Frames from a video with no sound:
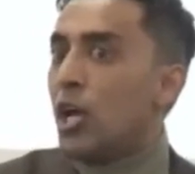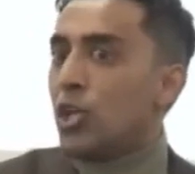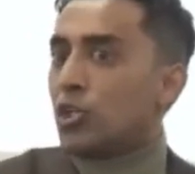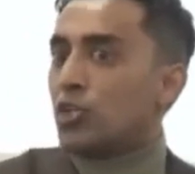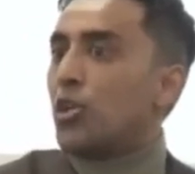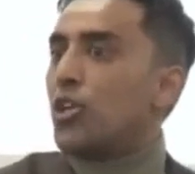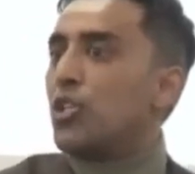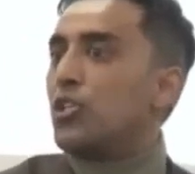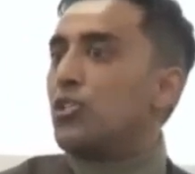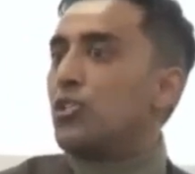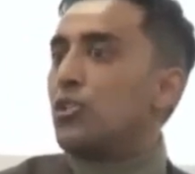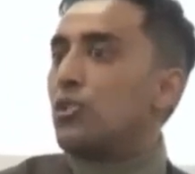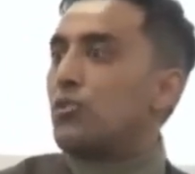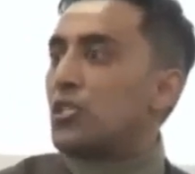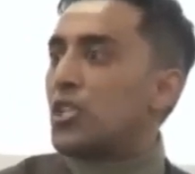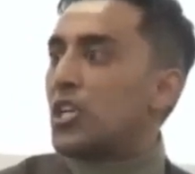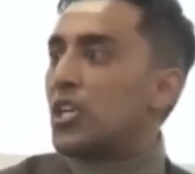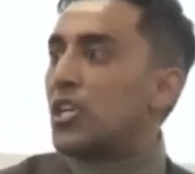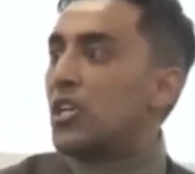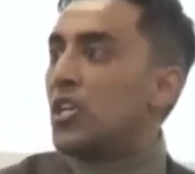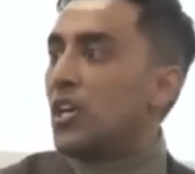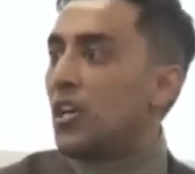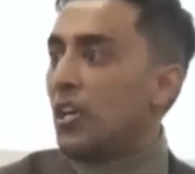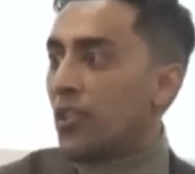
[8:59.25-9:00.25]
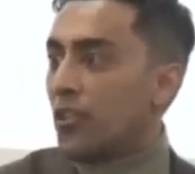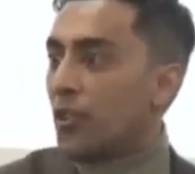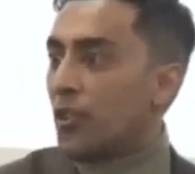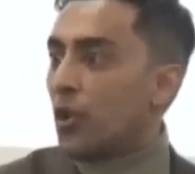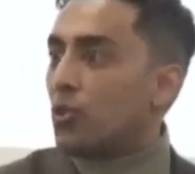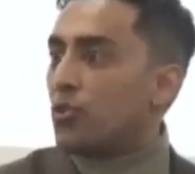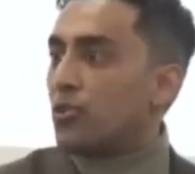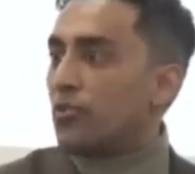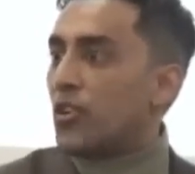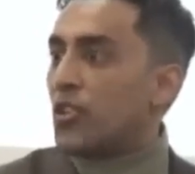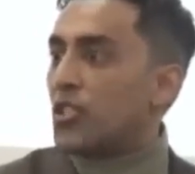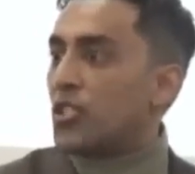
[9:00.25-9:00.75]
So he's using
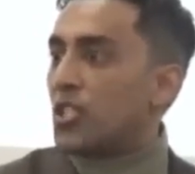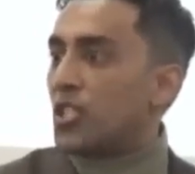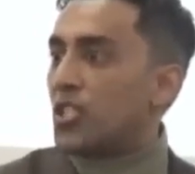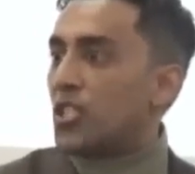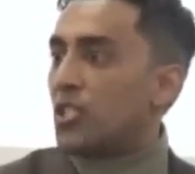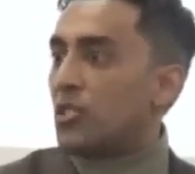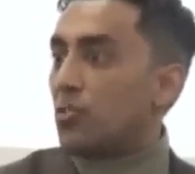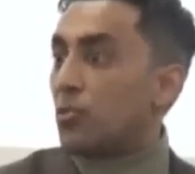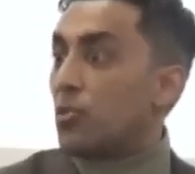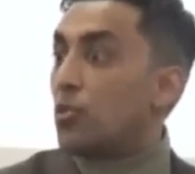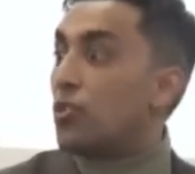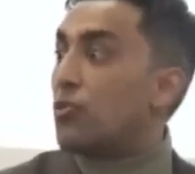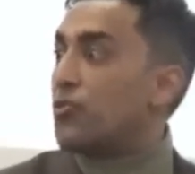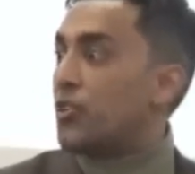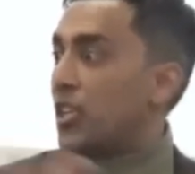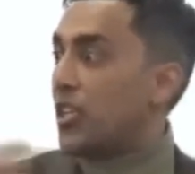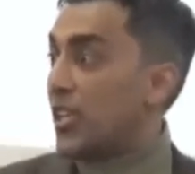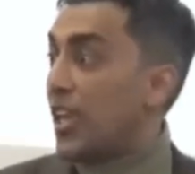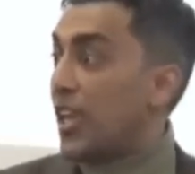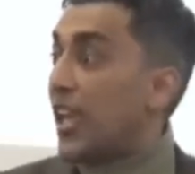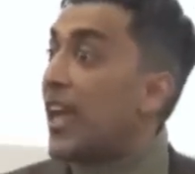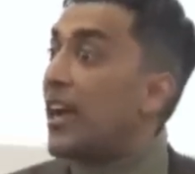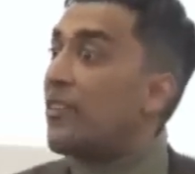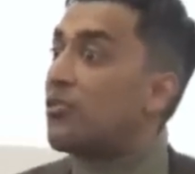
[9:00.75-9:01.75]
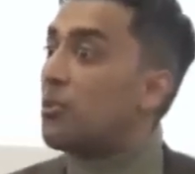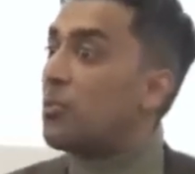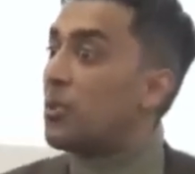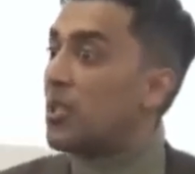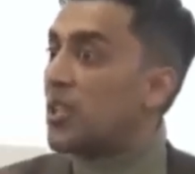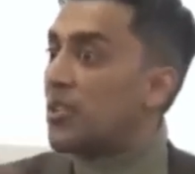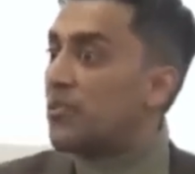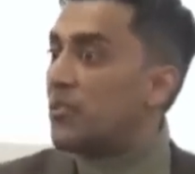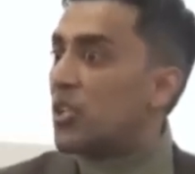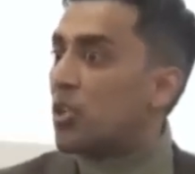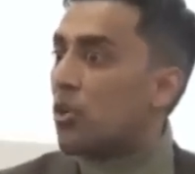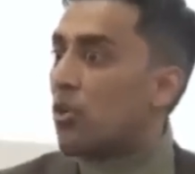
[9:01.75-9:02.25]
those verses as proof that they have to
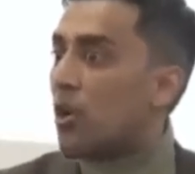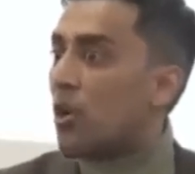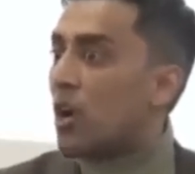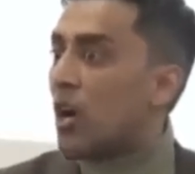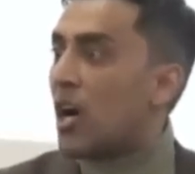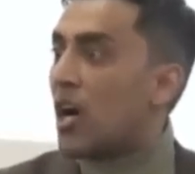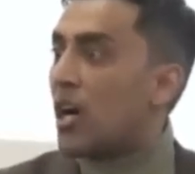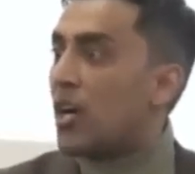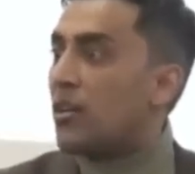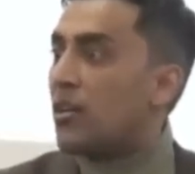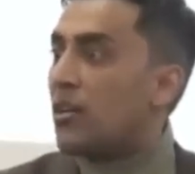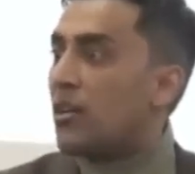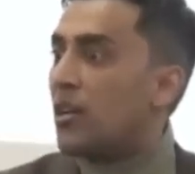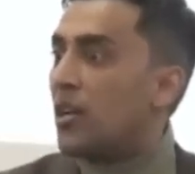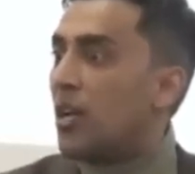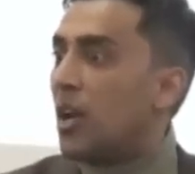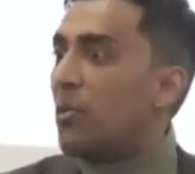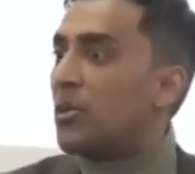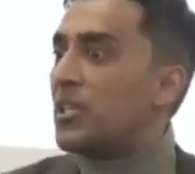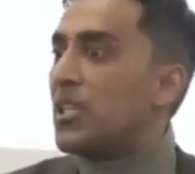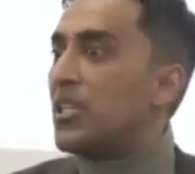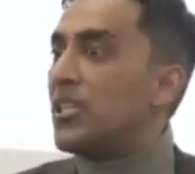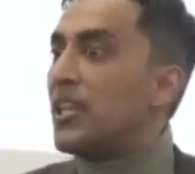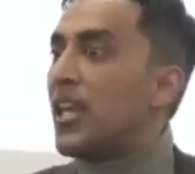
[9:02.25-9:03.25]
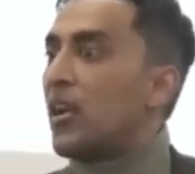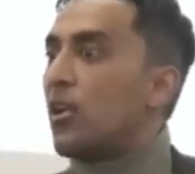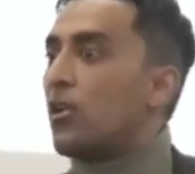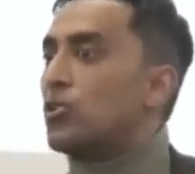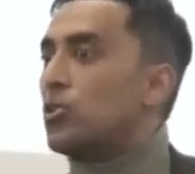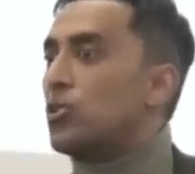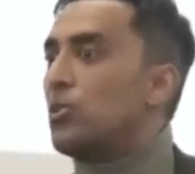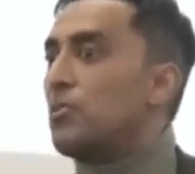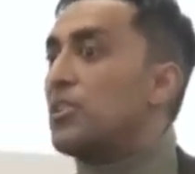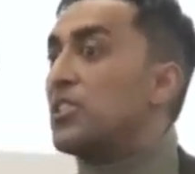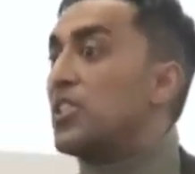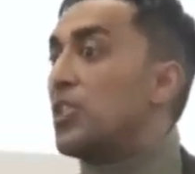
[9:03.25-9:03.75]
believe in the Quran, but then that
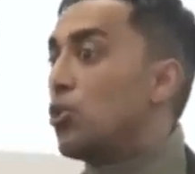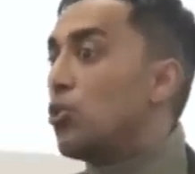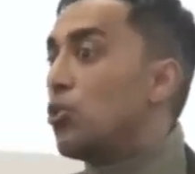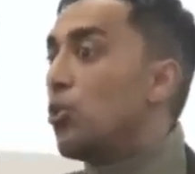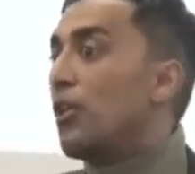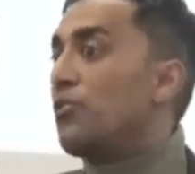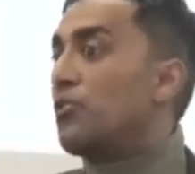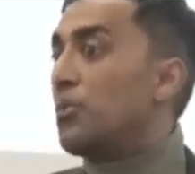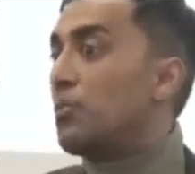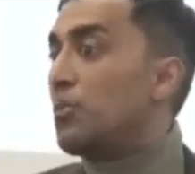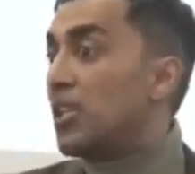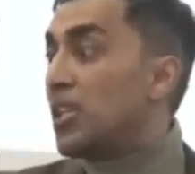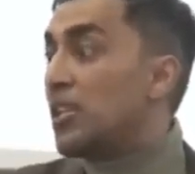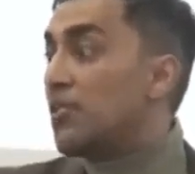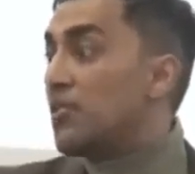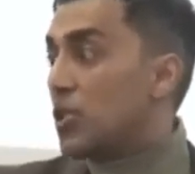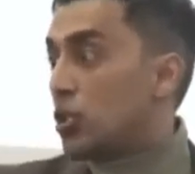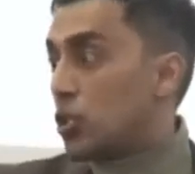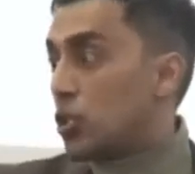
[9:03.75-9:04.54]
also means that you have to believe in